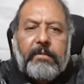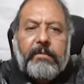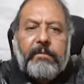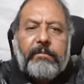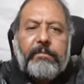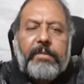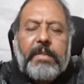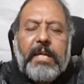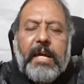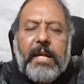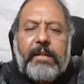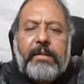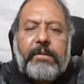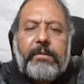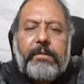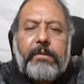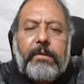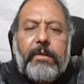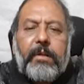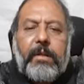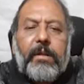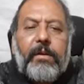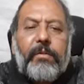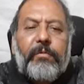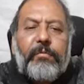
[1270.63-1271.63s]
Then,
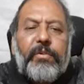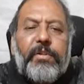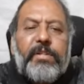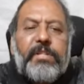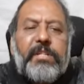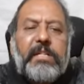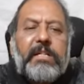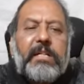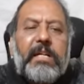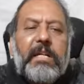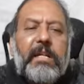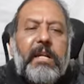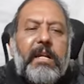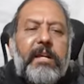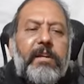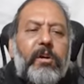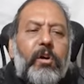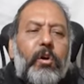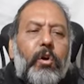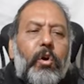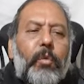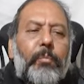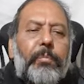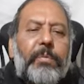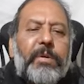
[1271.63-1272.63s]
physical and
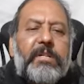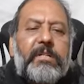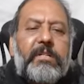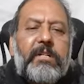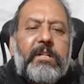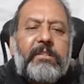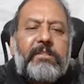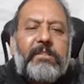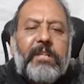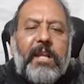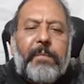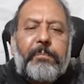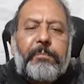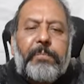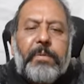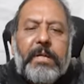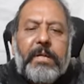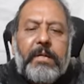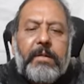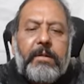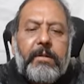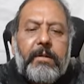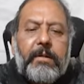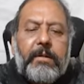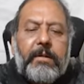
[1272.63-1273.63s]
occupational
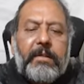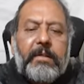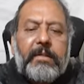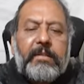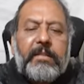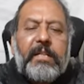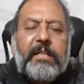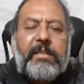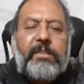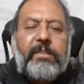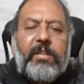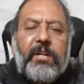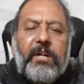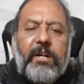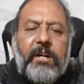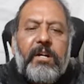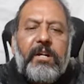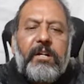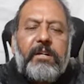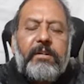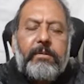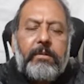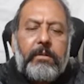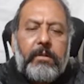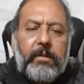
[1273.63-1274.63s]
therapy. The
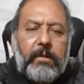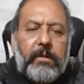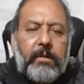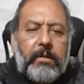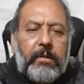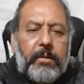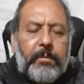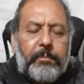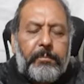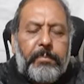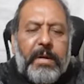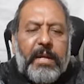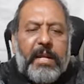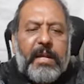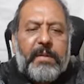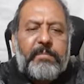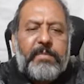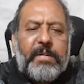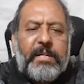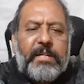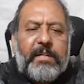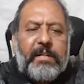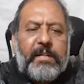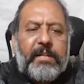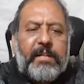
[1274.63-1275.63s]
third
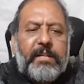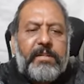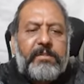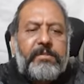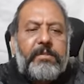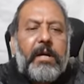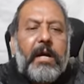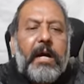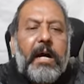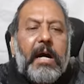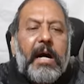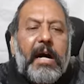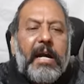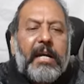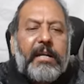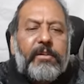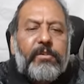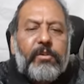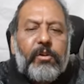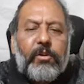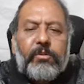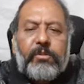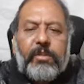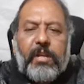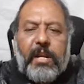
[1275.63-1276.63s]
parameter is
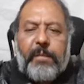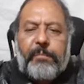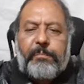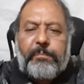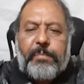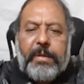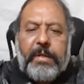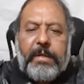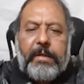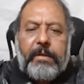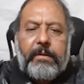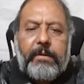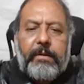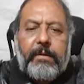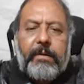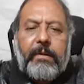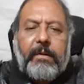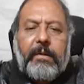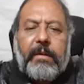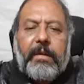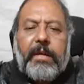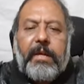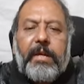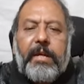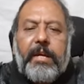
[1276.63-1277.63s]
hydrotherapy.
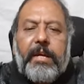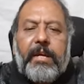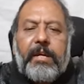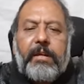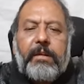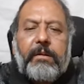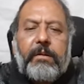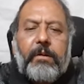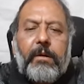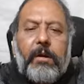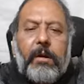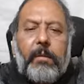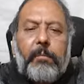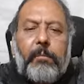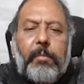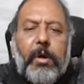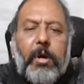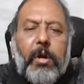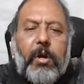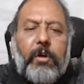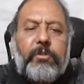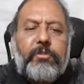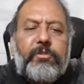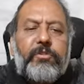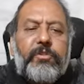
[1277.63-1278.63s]
Here,
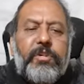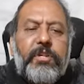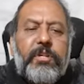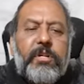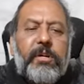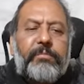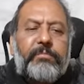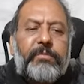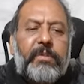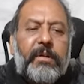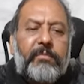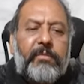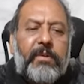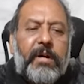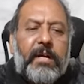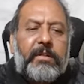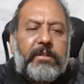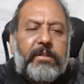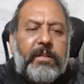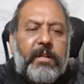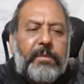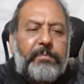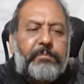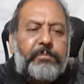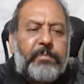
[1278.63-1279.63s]
buoyancy of the
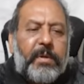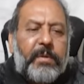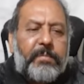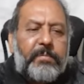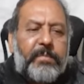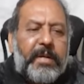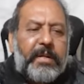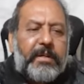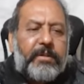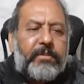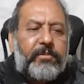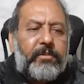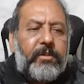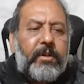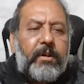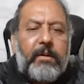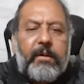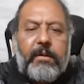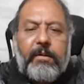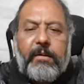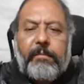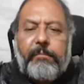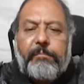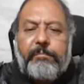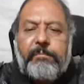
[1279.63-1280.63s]
water permits
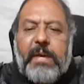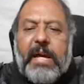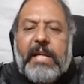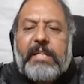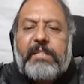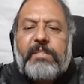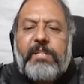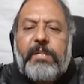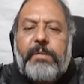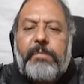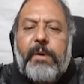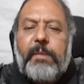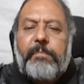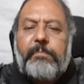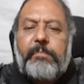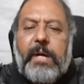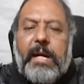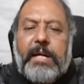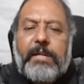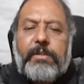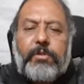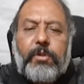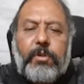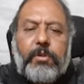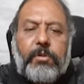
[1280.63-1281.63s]
maximum
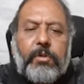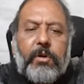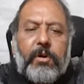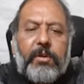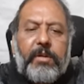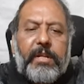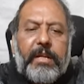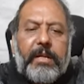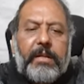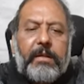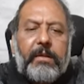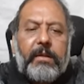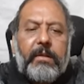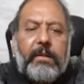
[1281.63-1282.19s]
isotonic